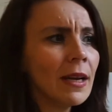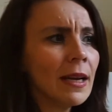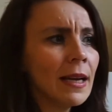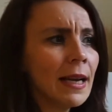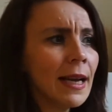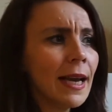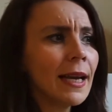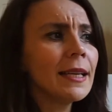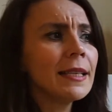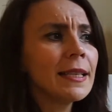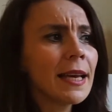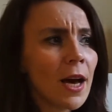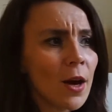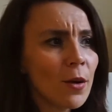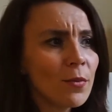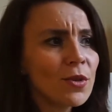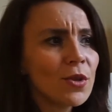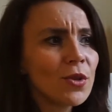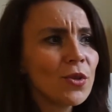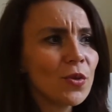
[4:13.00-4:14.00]
And it
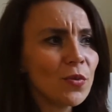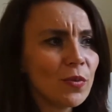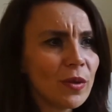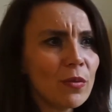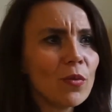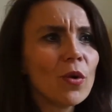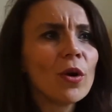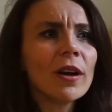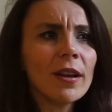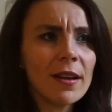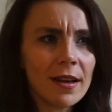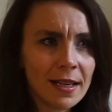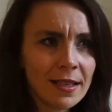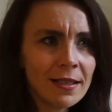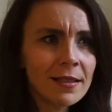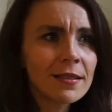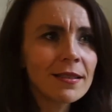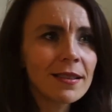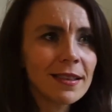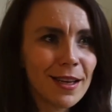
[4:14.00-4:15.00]
helps you to be more aligned,
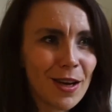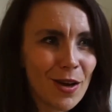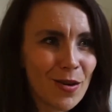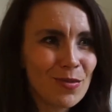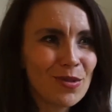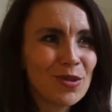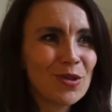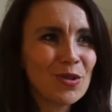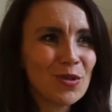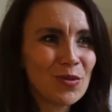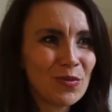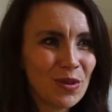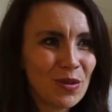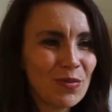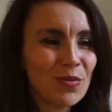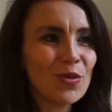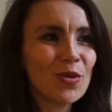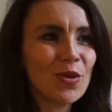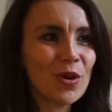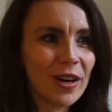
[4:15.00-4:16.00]
it helps you to be
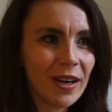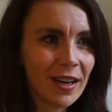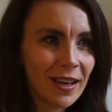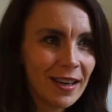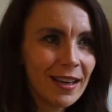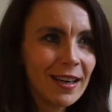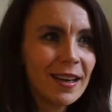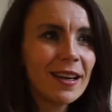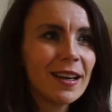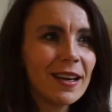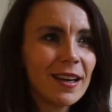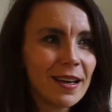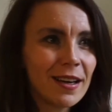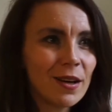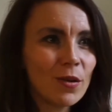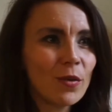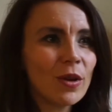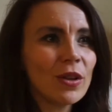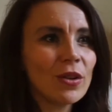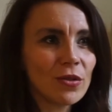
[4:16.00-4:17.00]
more
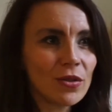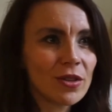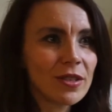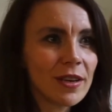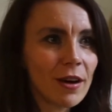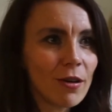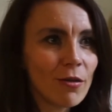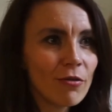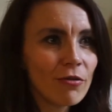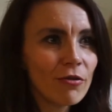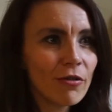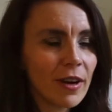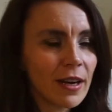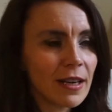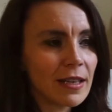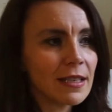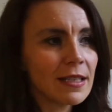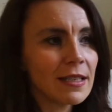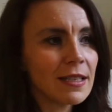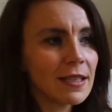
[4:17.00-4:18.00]
with yourself
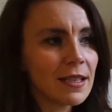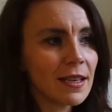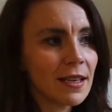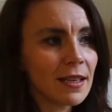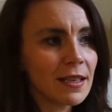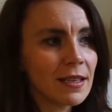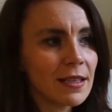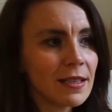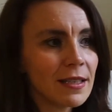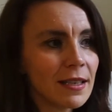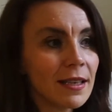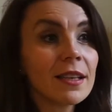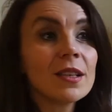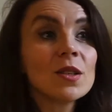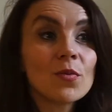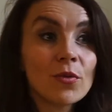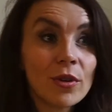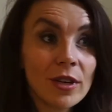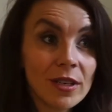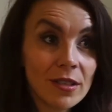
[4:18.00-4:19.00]
and
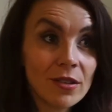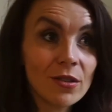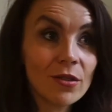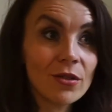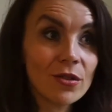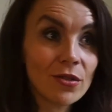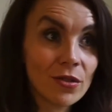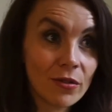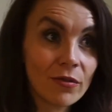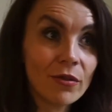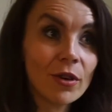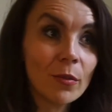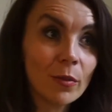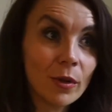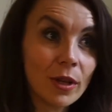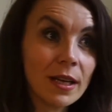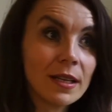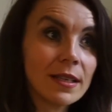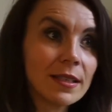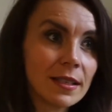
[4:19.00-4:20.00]
express it also,
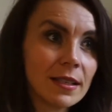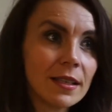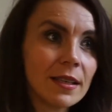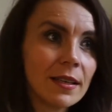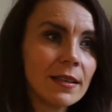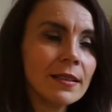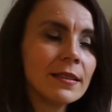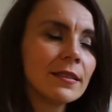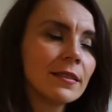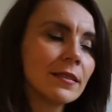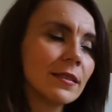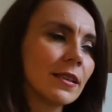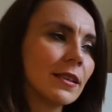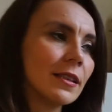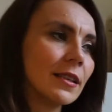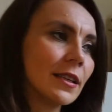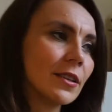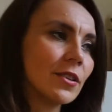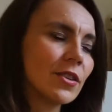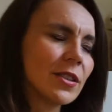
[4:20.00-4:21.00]
verbalize it, yeah, and
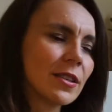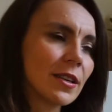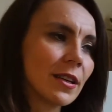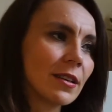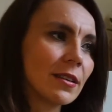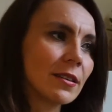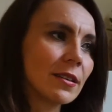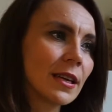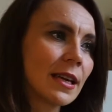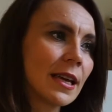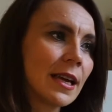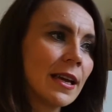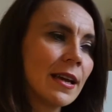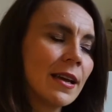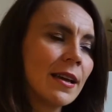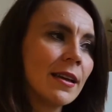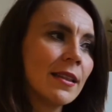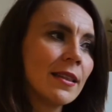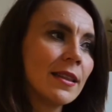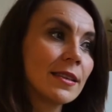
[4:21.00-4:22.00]
understand.
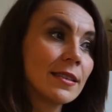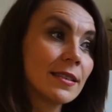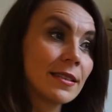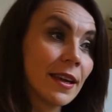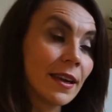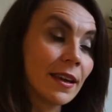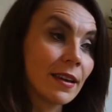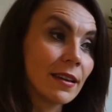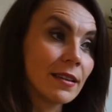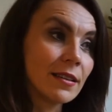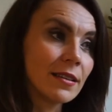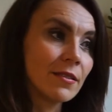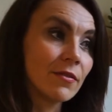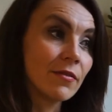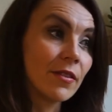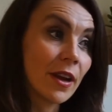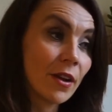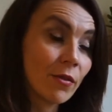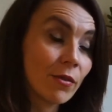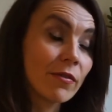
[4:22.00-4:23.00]
The second,
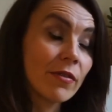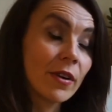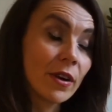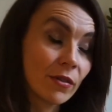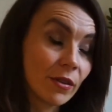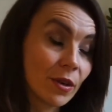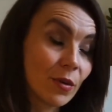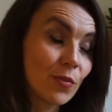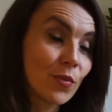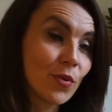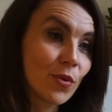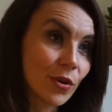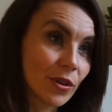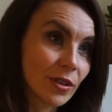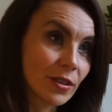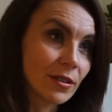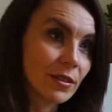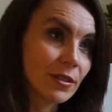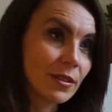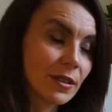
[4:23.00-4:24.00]
very, very
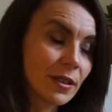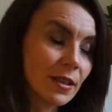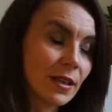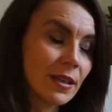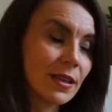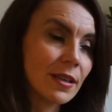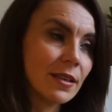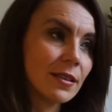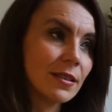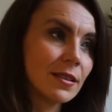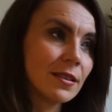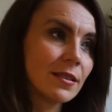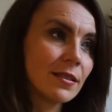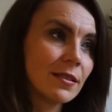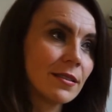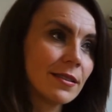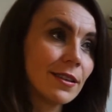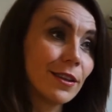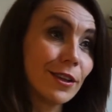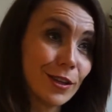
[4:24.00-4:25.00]
important,
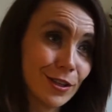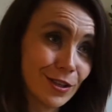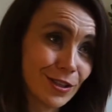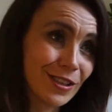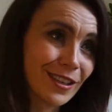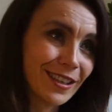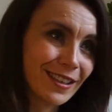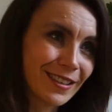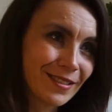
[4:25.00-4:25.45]
is the listening.